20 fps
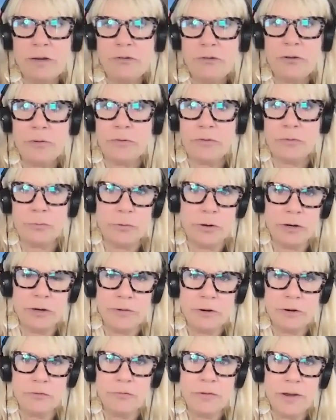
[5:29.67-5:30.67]
She was one
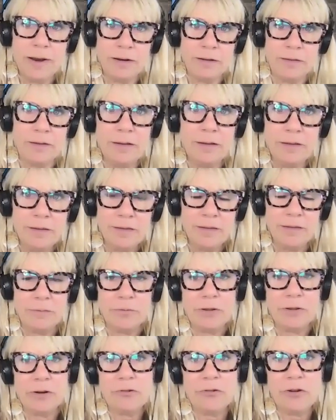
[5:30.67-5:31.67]
of our finalists
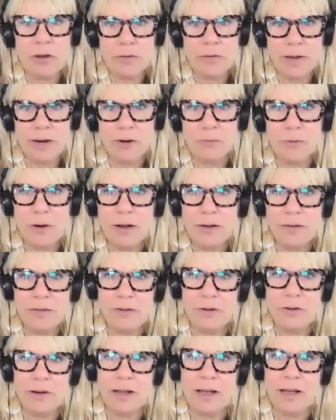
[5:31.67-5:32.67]
with our Childcare
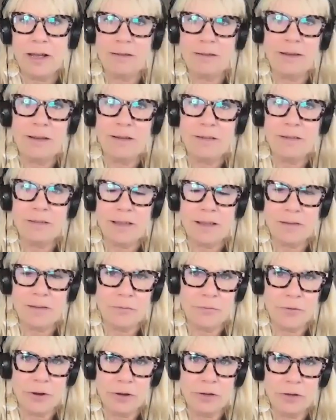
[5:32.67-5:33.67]
Rockstar contest
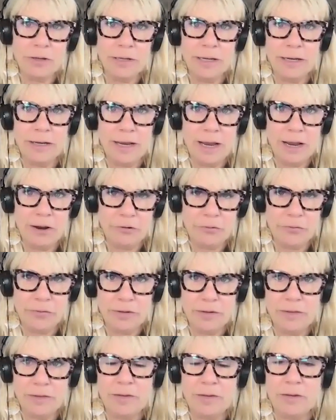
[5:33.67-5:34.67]
last fall in
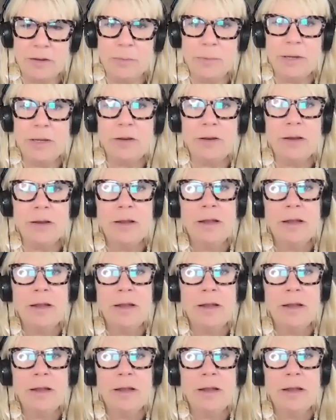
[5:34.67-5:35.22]
Nashville at the summit.